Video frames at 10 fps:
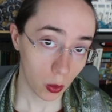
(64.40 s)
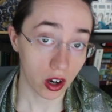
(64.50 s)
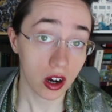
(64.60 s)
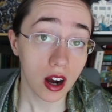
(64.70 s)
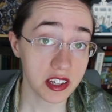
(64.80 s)

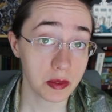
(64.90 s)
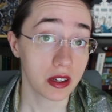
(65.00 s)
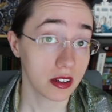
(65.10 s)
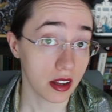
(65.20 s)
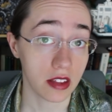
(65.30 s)
where her
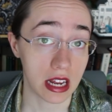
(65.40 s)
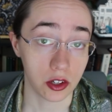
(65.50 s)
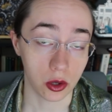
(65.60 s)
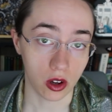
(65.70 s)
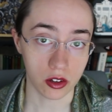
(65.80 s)
husband
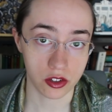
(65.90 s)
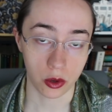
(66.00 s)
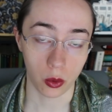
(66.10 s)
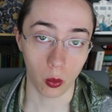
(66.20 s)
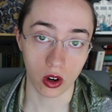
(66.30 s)
Nathaniel
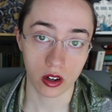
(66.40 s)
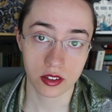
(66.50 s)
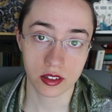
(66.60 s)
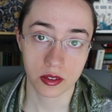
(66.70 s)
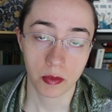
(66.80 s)
also
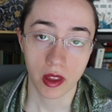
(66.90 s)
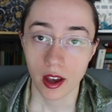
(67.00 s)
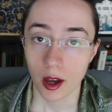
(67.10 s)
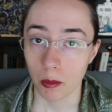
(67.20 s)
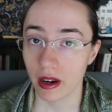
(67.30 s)
works.
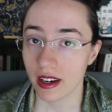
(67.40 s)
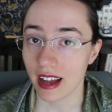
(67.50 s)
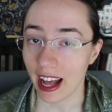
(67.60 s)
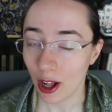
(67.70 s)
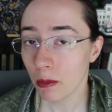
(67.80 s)

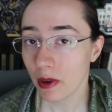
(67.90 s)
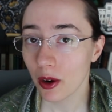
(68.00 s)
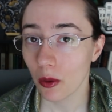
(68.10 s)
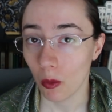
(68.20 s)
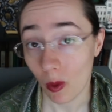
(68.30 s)
But
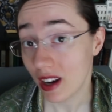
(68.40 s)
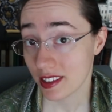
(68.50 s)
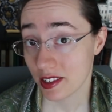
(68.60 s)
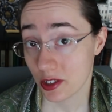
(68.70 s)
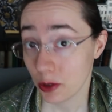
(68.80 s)
Elma
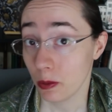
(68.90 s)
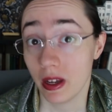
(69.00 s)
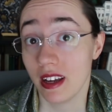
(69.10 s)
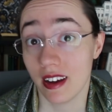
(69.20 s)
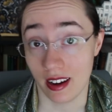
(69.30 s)
wants to
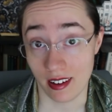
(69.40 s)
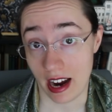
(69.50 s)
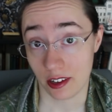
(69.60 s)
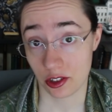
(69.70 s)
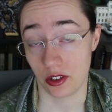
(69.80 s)
be an
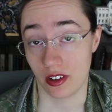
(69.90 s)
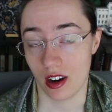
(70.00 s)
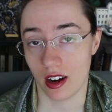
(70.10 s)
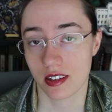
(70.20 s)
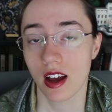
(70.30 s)

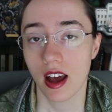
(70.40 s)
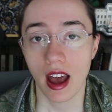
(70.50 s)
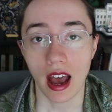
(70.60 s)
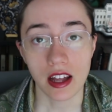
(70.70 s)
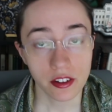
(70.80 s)
astronaut.
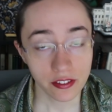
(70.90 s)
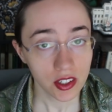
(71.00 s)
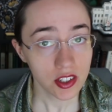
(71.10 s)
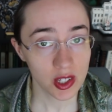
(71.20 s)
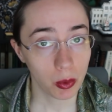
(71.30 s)
And the
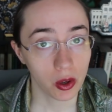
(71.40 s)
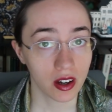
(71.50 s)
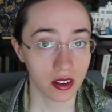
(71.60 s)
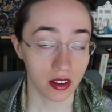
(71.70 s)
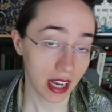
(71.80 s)
first
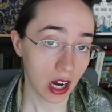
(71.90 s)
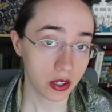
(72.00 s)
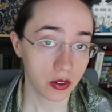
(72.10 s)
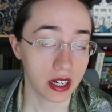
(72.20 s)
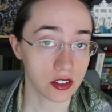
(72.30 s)
book, The
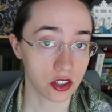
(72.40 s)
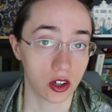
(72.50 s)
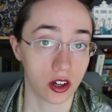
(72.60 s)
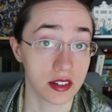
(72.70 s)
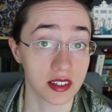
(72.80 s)
Calculating
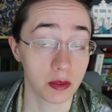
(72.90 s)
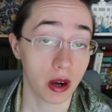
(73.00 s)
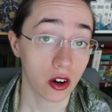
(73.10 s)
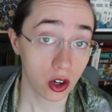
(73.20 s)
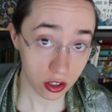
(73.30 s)
Stars, is
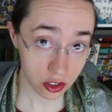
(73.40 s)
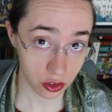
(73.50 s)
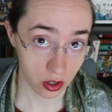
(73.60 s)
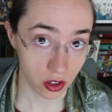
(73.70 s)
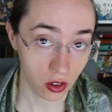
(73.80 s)
about her
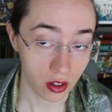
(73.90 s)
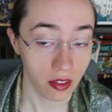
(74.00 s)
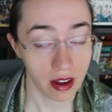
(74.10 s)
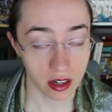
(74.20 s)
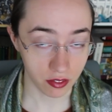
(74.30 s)
struggle
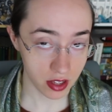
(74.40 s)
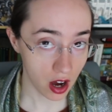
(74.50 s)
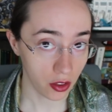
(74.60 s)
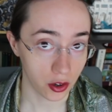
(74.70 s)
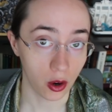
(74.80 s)
and that of the
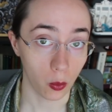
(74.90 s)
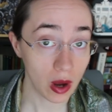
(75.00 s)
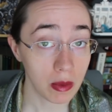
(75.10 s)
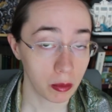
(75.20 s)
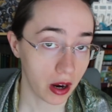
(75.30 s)
other
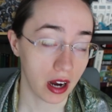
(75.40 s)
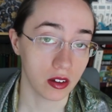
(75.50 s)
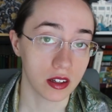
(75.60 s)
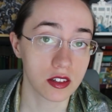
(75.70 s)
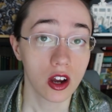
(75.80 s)
women
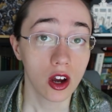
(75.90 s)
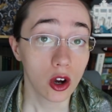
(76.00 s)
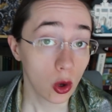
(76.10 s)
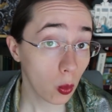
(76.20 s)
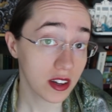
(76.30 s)
pilots
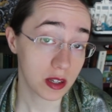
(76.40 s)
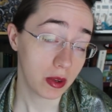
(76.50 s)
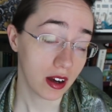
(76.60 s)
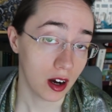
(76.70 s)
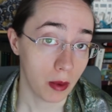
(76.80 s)
who want to
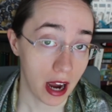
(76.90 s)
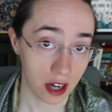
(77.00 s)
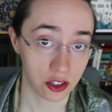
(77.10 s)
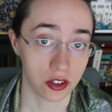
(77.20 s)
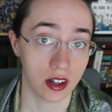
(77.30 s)
become
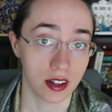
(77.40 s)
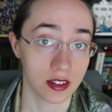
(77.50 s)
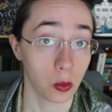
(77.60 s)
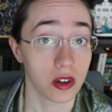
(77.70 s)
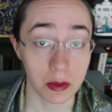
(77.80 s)
astronauts
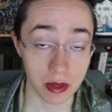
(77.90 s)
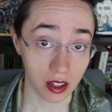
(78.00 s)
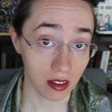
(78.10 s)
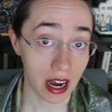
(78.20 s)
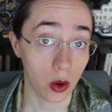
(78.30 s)
and want to be
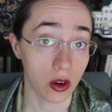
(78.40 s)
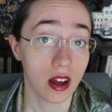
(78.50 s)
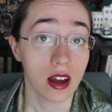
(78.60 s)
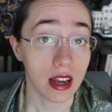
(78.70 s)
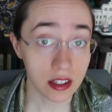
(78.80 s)
allowed
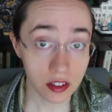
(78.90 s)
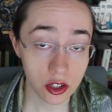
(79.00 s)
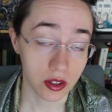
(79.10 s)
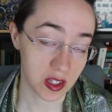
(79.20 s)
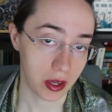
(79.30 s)

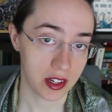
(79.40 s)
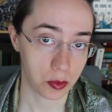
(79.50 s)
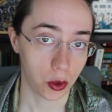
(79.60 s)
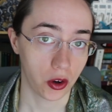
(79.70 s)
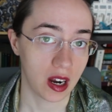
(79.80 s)
into the space
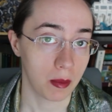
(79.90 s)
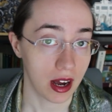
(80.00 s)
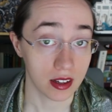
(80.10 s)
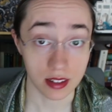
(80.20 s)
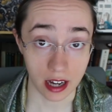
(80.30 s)
program
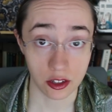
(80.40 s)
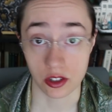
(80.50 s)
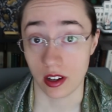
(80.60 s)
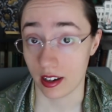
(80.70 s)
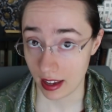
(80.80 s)
as
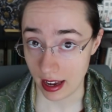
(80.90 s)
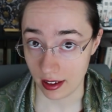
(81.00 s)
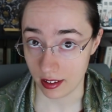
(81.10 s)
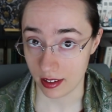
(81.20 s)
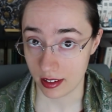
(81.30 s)
astronaut
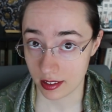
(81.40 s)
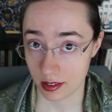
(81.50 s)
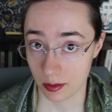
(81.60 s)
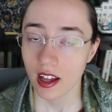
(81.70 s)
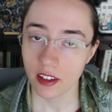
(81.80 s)

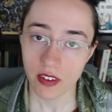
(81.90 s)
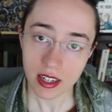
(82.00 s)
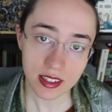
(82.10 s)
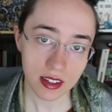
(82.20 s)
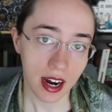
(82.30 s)
candidates. The
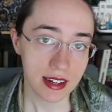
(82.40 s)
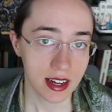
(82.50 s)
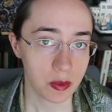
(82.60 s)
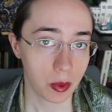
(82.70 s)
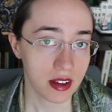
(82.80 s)
Fated Sky
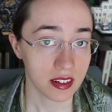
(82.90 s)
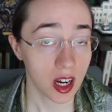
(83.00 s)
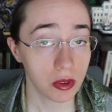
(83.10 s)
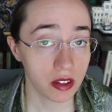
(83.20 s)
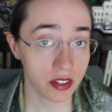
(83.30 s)
takes place a
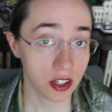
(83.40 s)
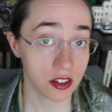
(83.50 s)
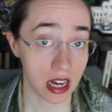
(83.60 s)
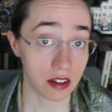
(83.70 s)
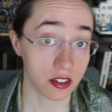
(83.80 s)
couple of
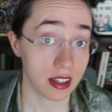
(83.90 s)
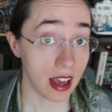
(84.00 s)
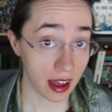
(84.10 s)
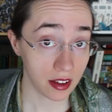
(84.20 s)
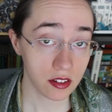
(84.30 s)
years after the
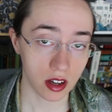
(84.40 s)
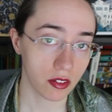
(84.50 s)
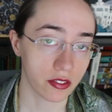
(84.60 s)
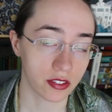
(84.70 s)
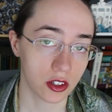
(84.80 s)
end of
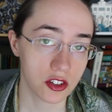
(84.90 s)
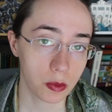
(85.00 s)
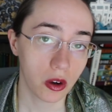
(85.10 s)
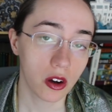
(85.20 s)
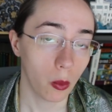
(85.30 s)
the
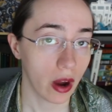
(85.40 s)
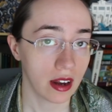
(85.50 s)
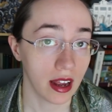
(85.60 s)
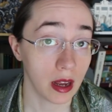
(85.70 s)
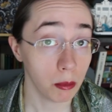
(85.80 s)
first book
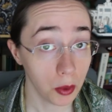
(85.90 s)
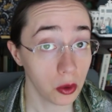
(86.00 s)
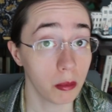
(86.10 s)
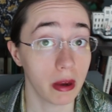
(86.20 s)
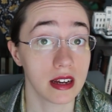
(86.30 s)
when a
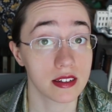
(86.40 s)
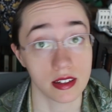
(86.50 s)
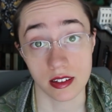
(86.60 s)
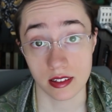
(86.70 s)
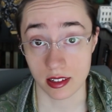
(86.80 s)
moon base
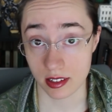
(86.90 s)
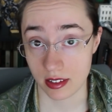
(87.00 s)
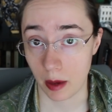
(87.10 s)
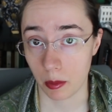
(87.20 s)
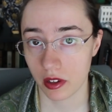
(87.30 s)
is
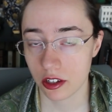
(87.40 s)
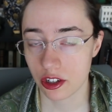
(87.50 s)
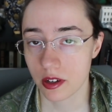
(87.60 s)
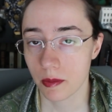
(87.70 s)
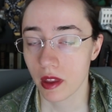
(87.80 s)

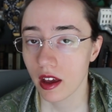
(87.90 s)
established.